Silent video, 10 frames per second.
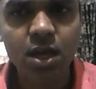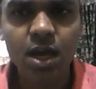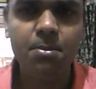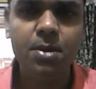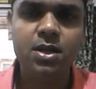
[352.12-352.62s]

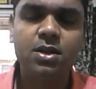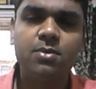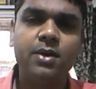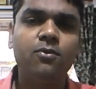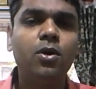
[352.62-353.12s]
I'm better
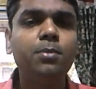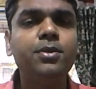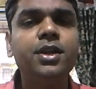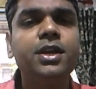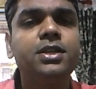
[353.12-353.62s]
by warm
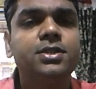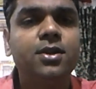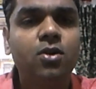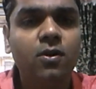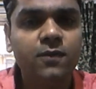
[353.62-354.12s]
drinks,
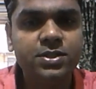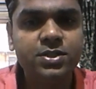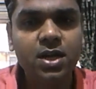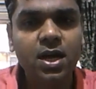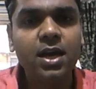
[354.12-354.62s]
the cough is
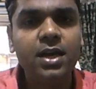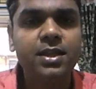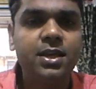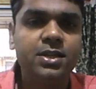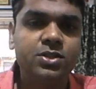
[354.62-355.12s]
dry,
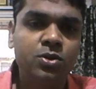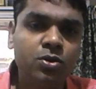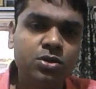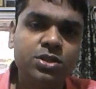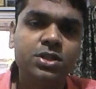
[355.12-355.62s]
there is
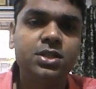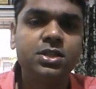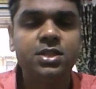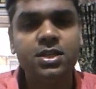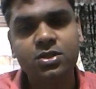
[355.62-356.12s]

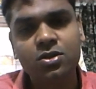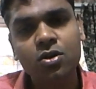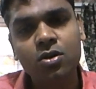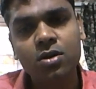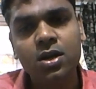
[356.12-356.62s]
hoarseness,
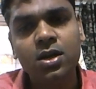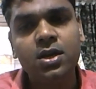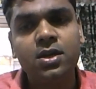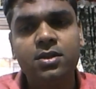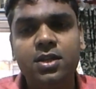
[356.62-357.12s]

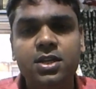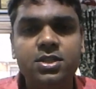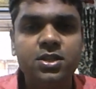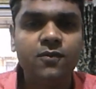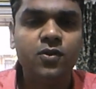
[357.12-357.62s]
there is
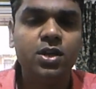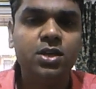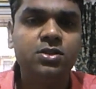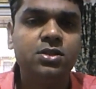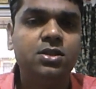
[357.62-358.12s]

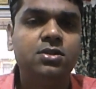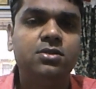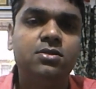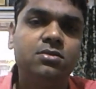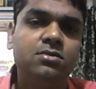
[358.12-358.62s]
suffocation,
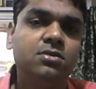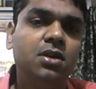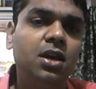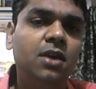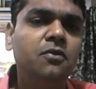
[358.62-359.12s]

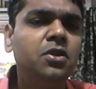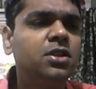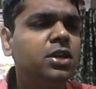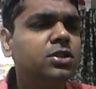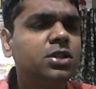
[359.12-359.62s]

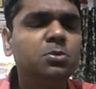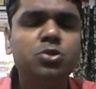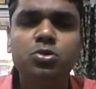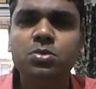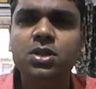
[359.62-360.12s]
everything seems
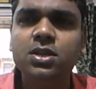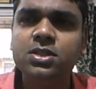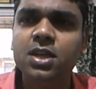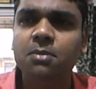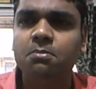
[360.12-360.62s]
to be the
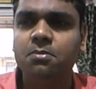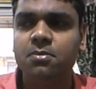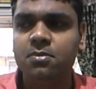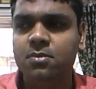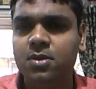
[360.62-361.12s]
same.
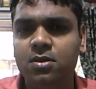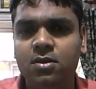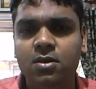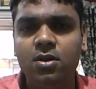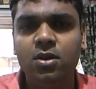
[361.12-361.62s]

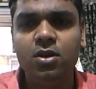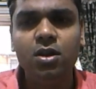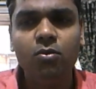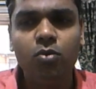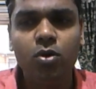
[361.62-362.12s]

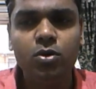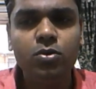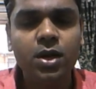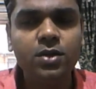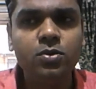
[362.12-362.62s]
Now what do
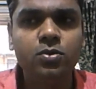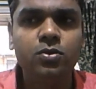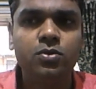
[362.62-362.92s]
I do?